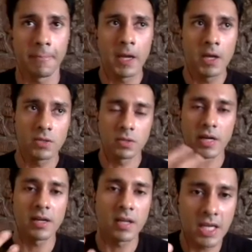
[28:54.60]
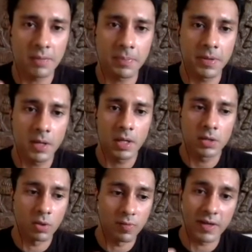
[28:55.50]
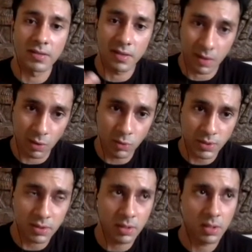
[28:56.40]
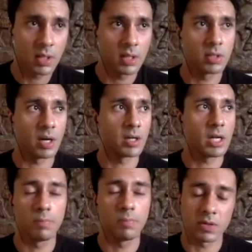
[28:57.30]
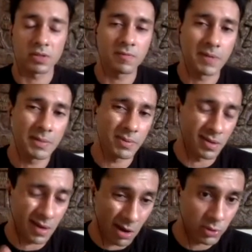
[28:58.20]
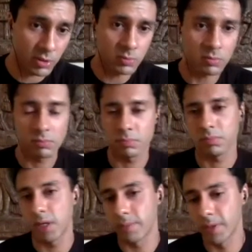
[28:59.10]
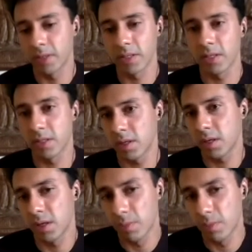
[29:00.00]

So try to keep your friends close, try to keep positive people around you. I mean, this is a little